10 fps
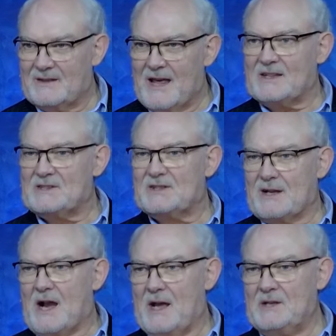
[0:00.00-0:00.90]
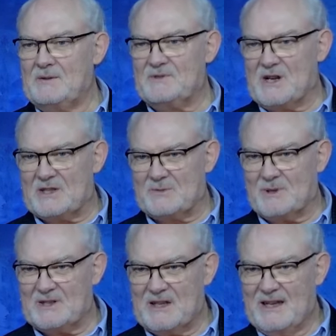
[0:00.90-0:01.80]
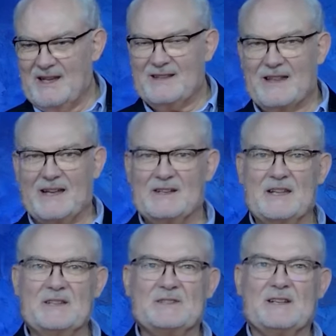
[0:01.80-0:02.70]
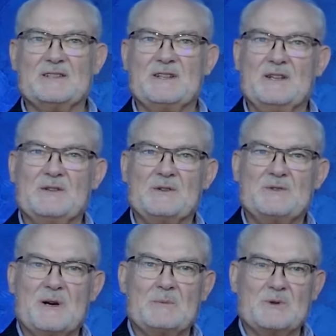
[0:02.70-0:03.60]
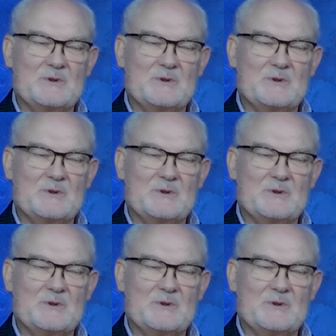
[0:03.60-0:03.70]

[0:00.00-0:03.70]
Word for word: that's the kind of judgment that leads us into trouble.